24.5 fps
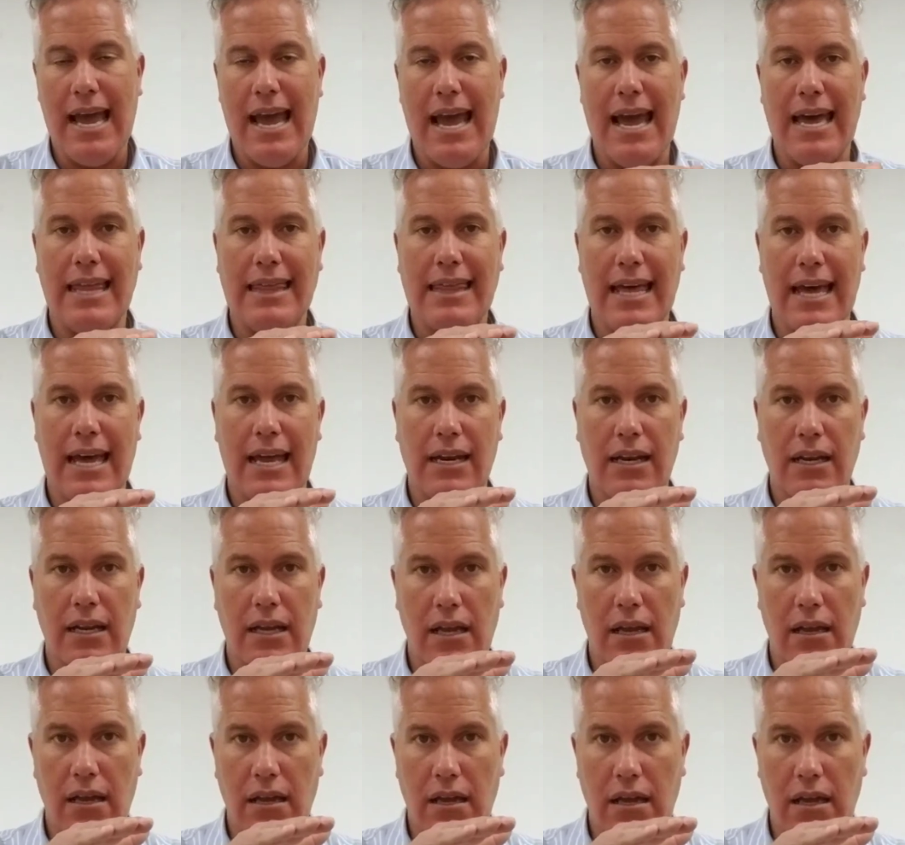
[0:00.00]
and
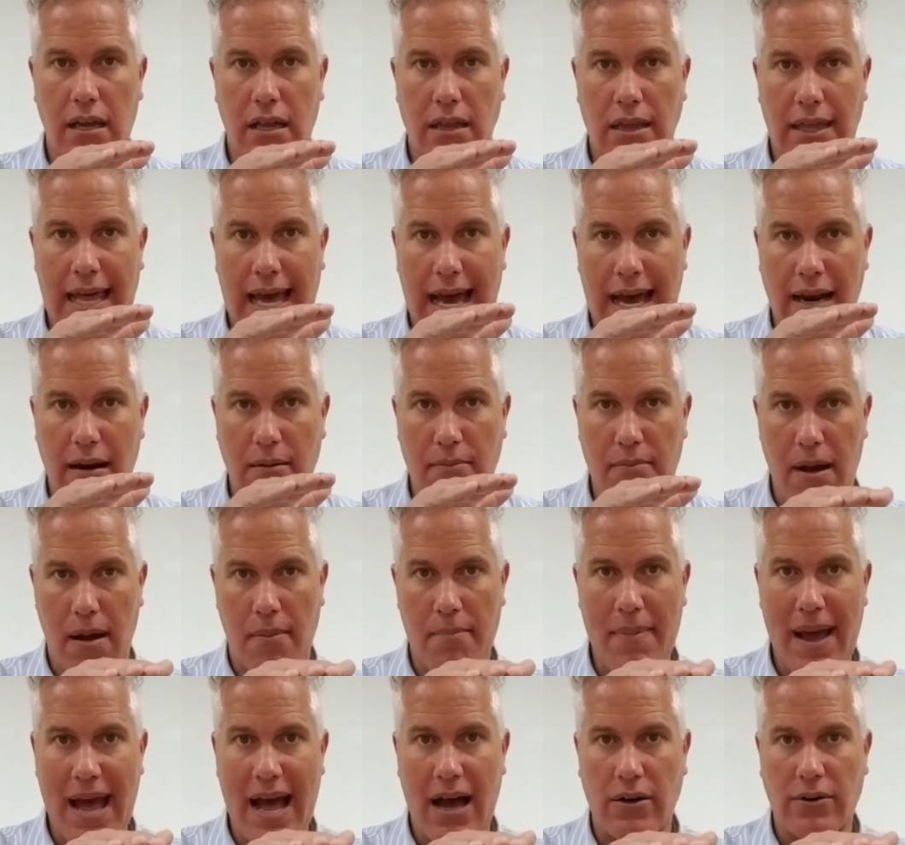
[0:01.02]
that
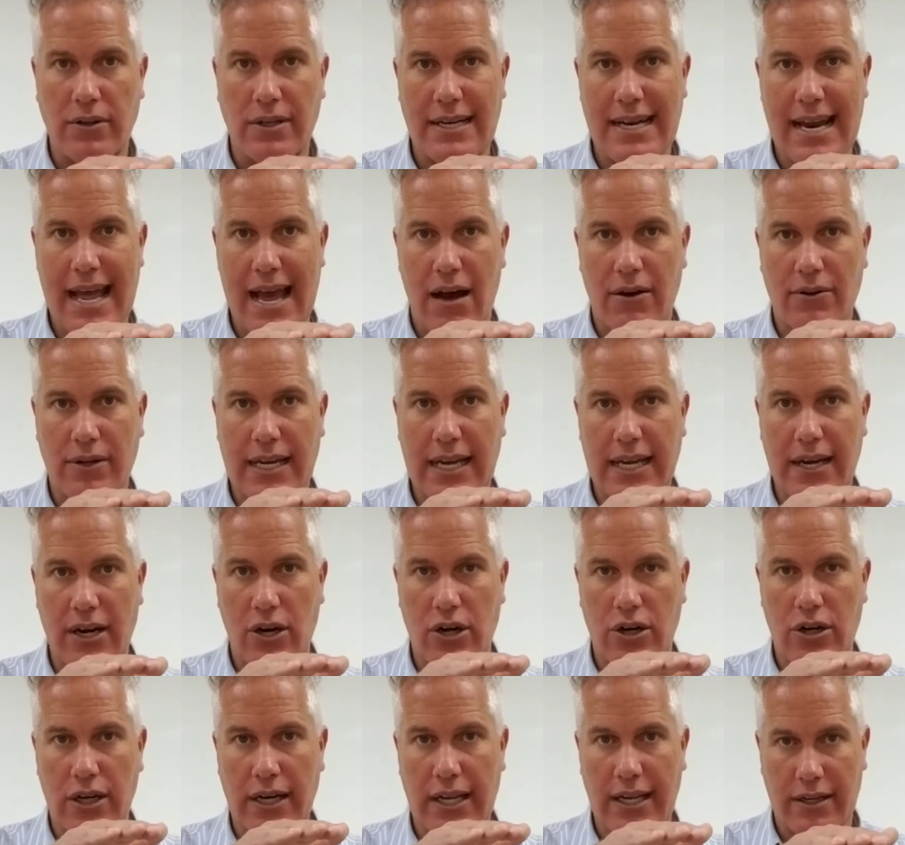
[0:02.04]
amount now can
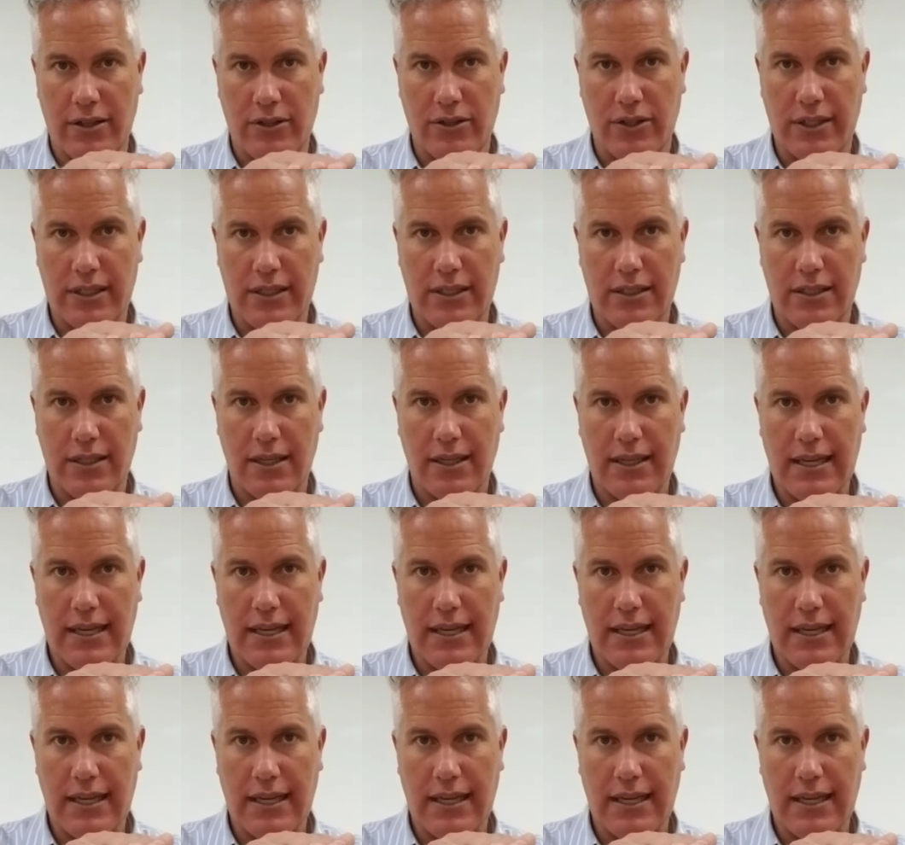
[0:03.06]
earn interest,